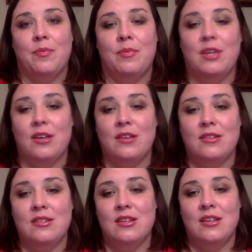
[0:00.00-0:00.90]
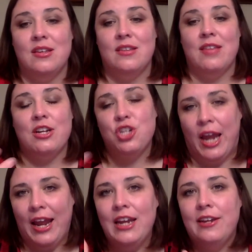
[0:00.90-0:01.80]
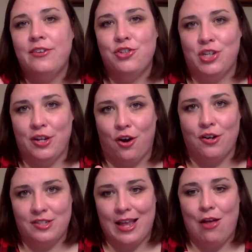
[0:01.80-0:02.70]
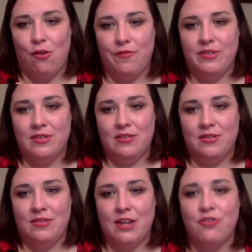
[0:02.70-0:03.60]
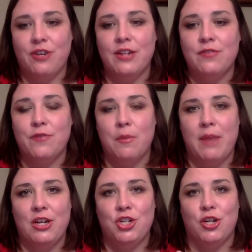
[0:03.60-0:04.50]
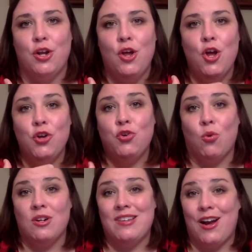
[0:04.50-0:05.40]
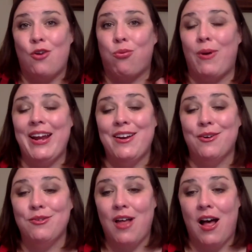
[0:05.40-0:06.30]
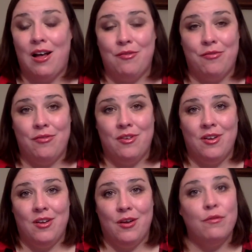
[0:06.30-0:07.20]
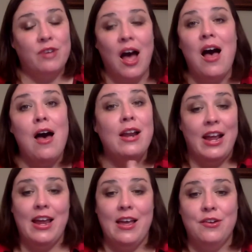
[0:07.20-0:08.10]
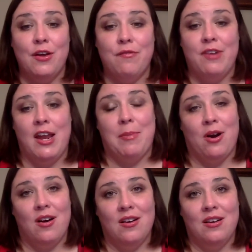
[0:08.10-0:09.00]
Because that change in ourselves, that transformation towards a greater love of God and of neighbor,